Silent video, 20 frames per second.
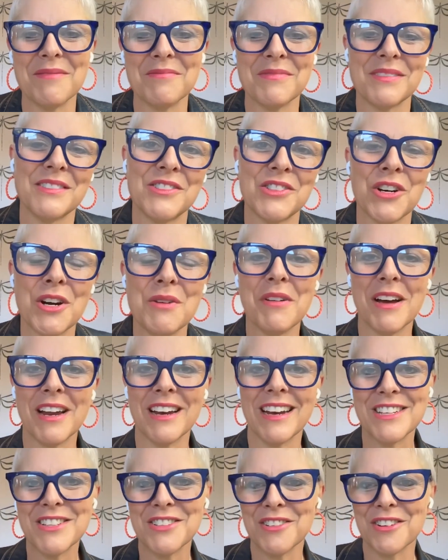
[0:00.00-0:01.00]
Join my
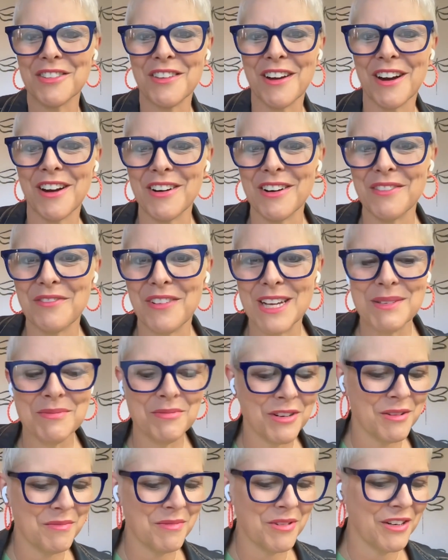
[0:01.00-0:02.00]
Let's Talk Thyroid Facebook
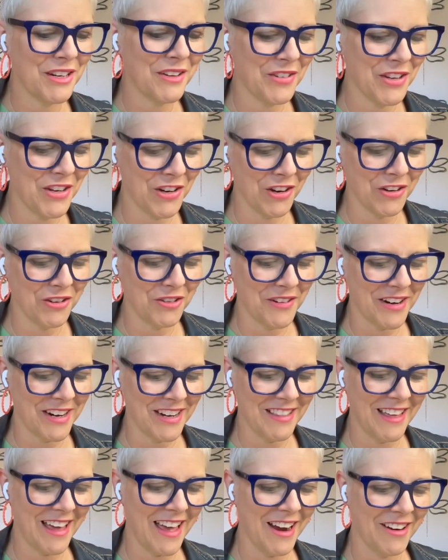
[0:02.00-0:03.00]
community if you're not already
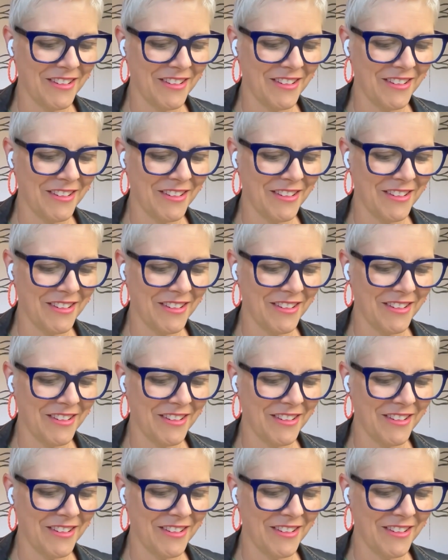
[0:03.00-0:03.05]
there,